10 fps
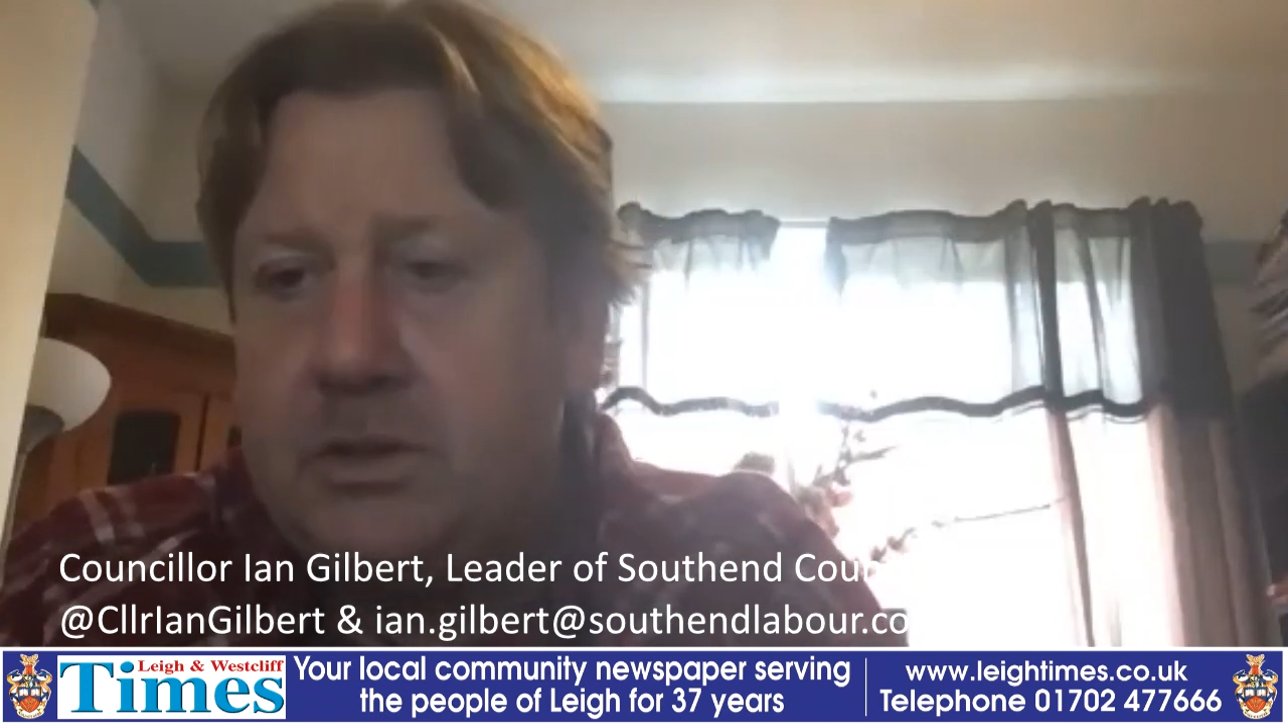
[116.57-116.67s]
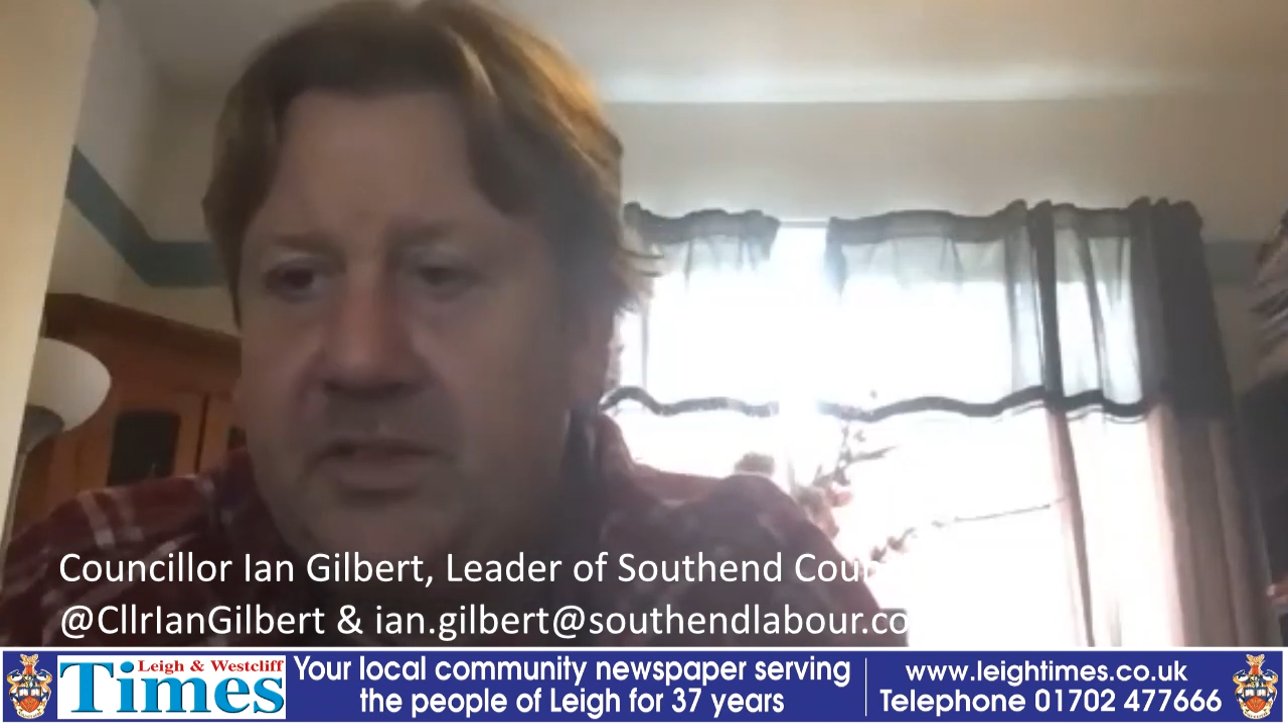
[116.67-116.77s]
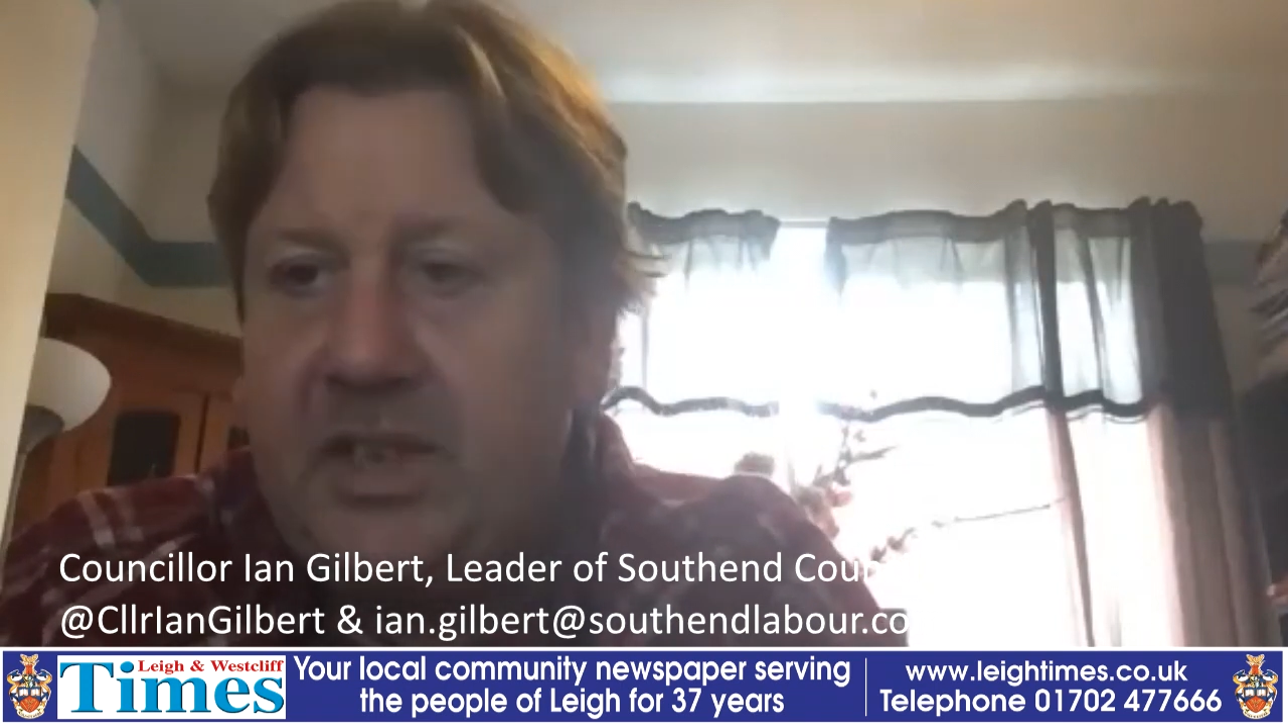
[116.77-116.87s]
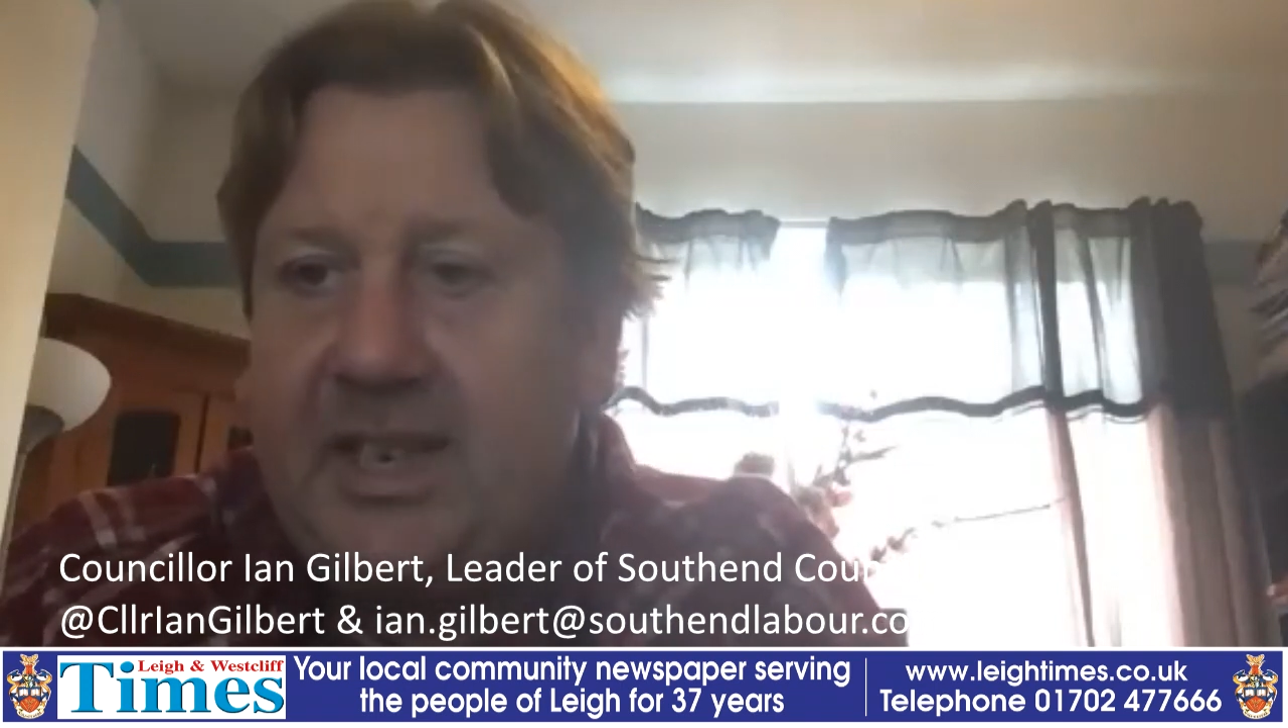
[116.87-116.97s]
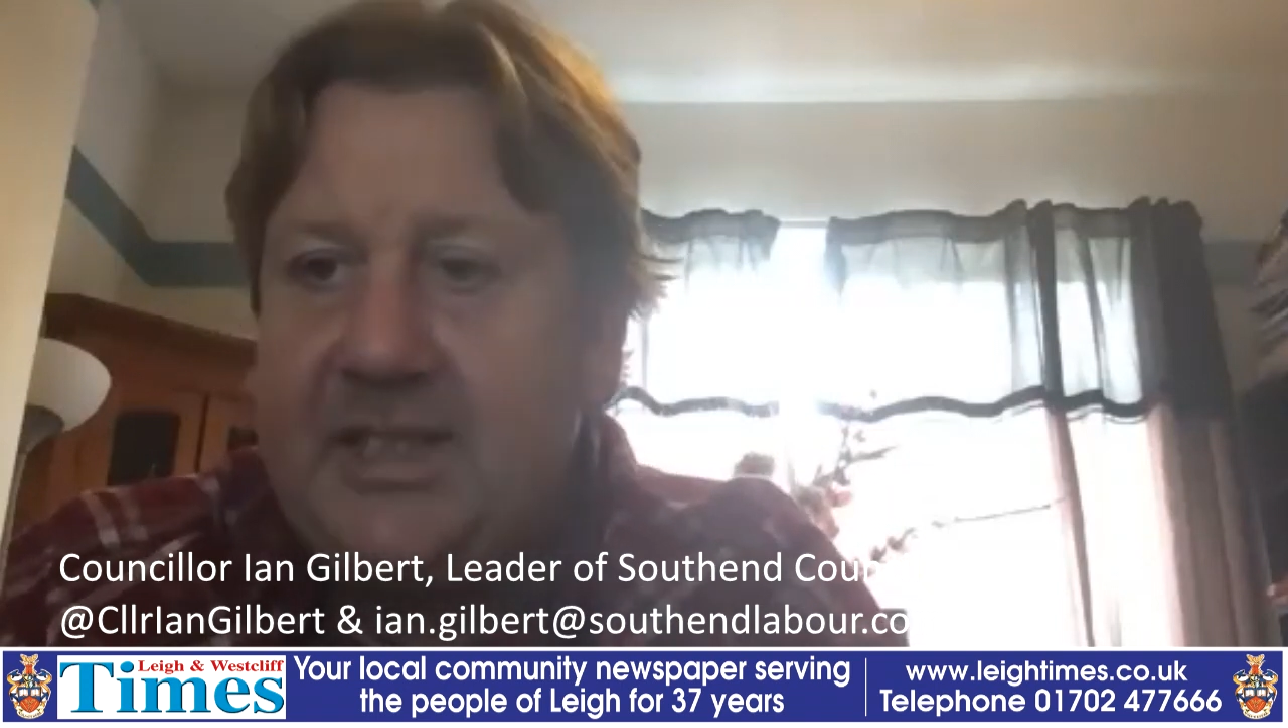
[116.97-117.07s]
of the
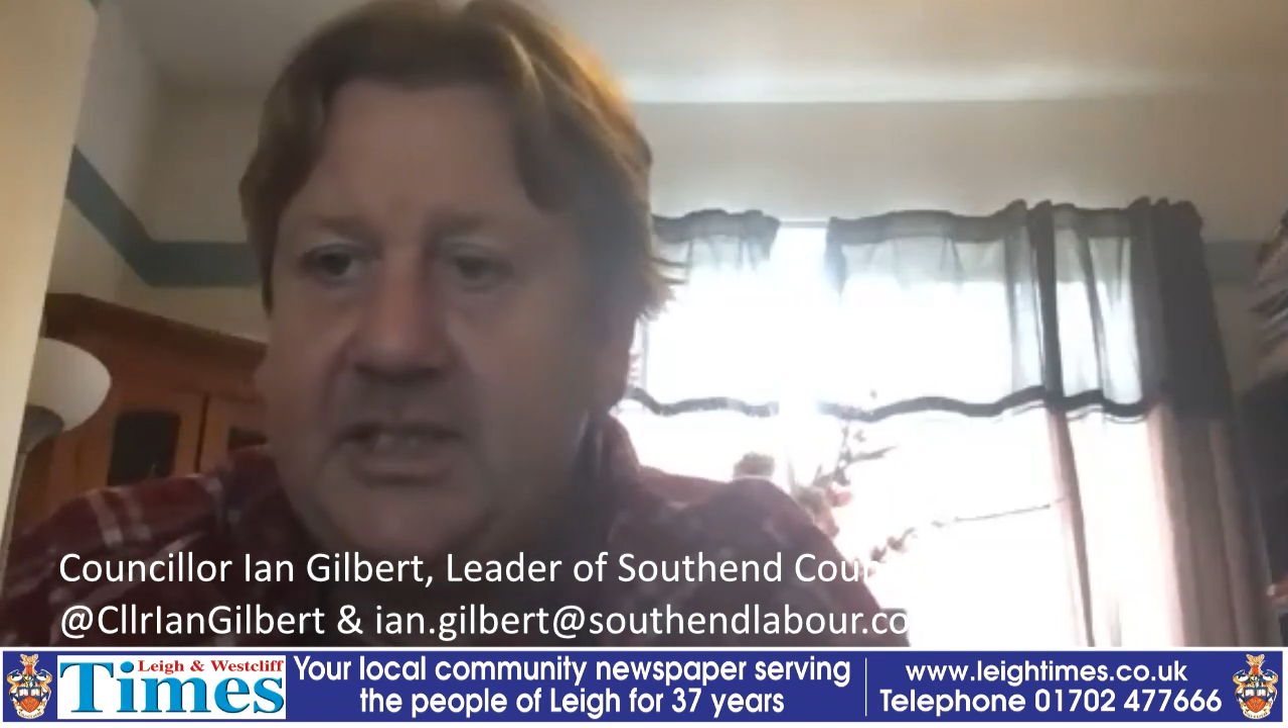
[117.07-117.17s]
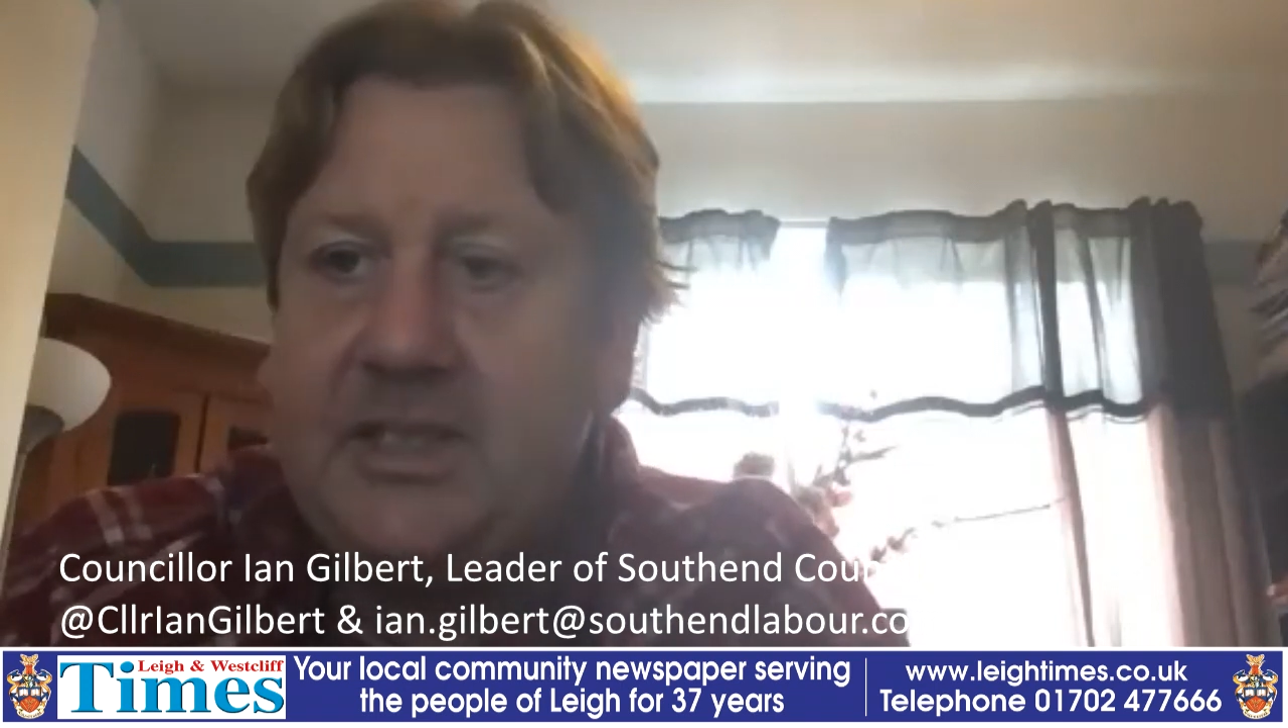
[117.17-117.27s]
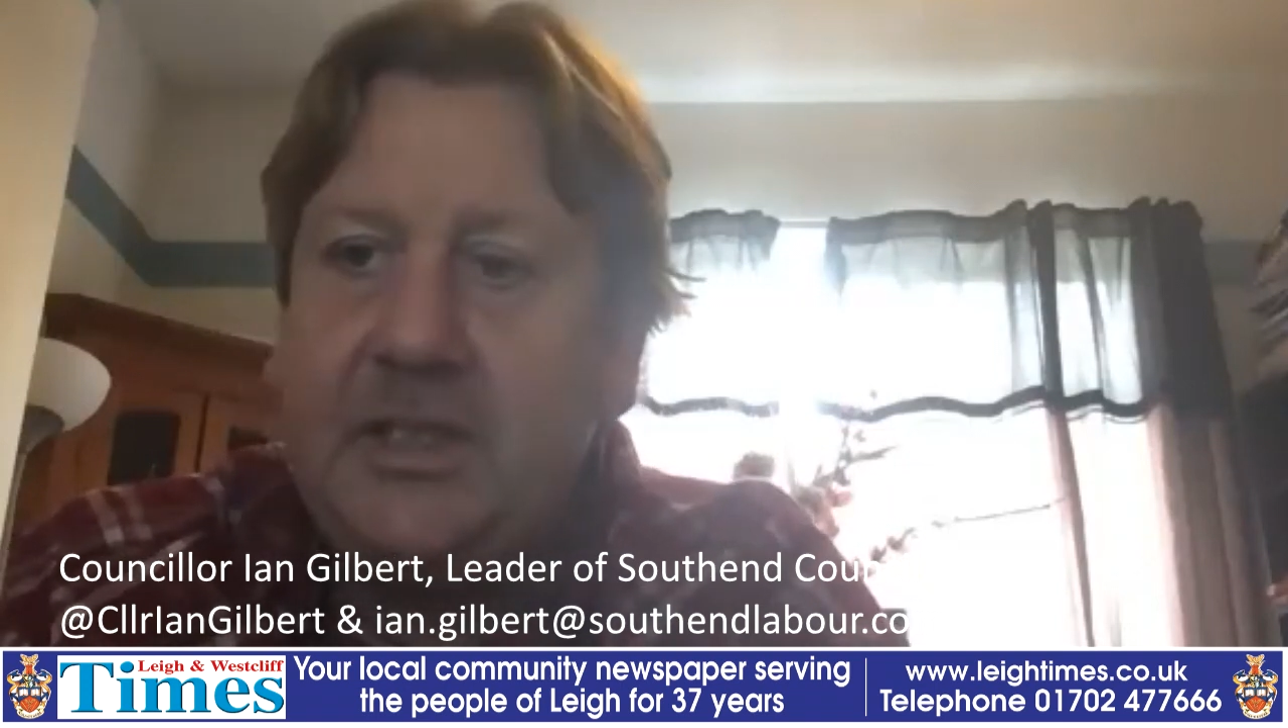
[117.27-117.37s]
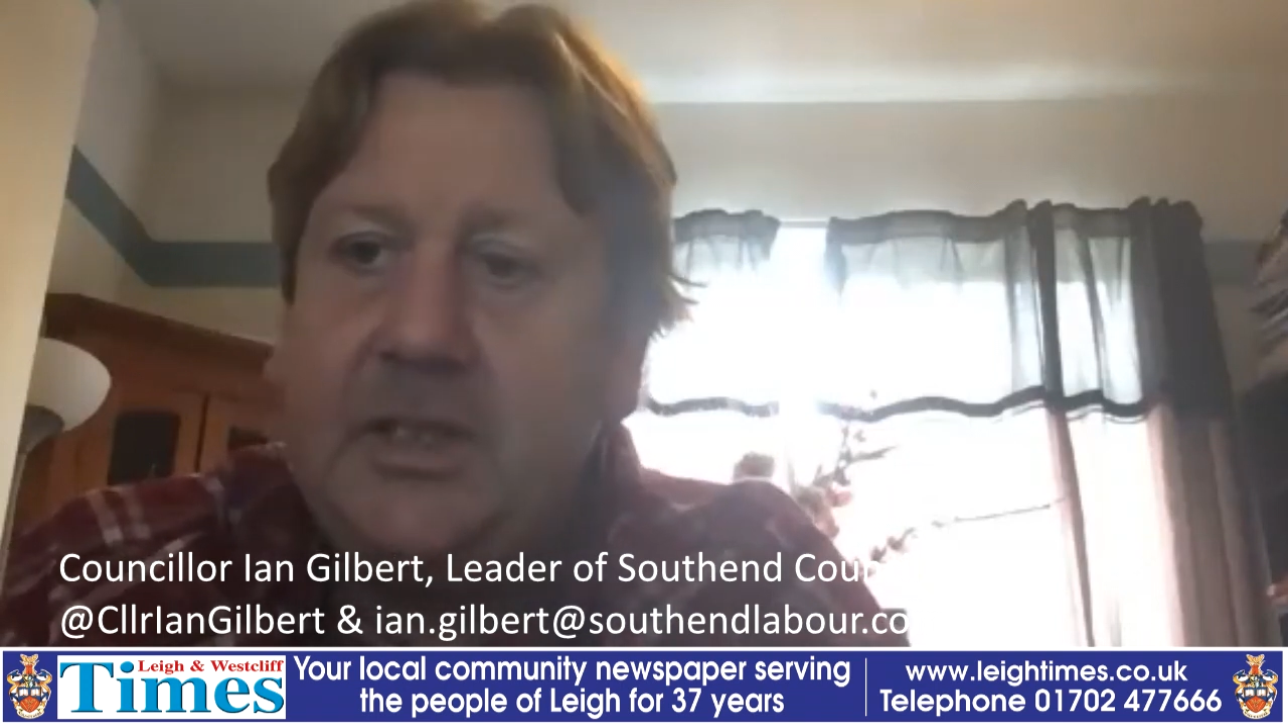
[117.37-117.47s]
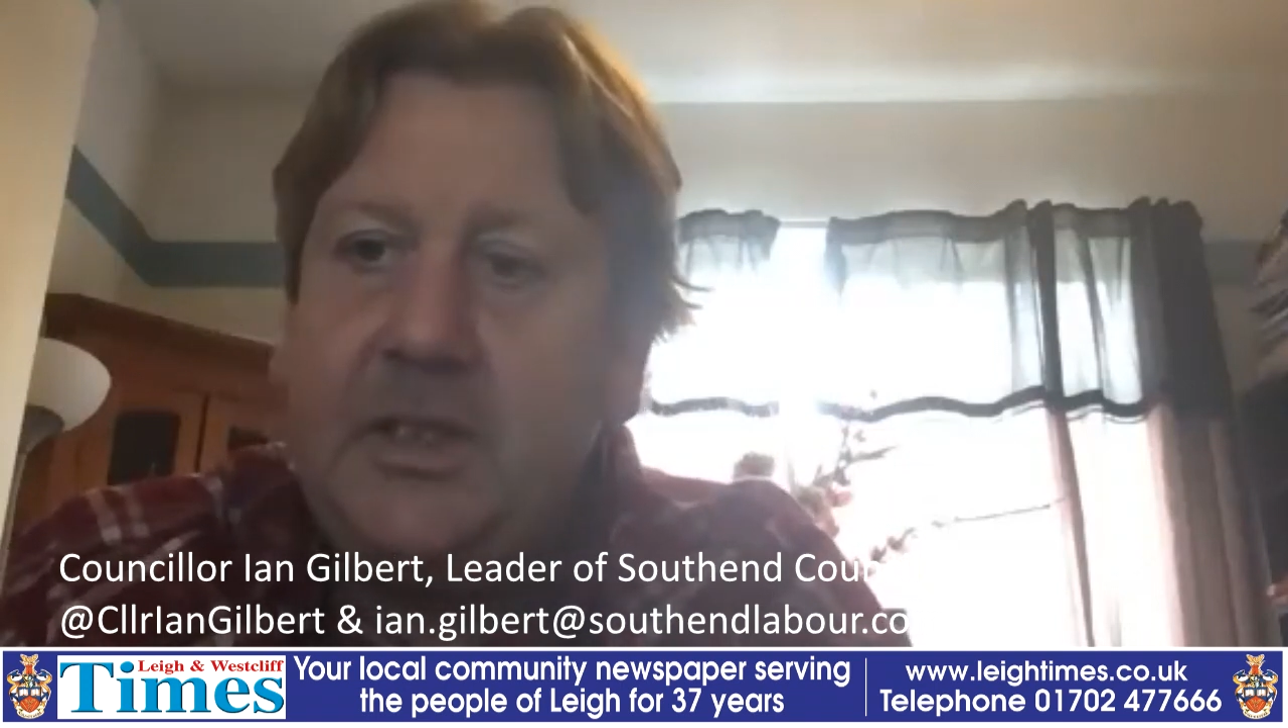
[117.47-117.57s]
last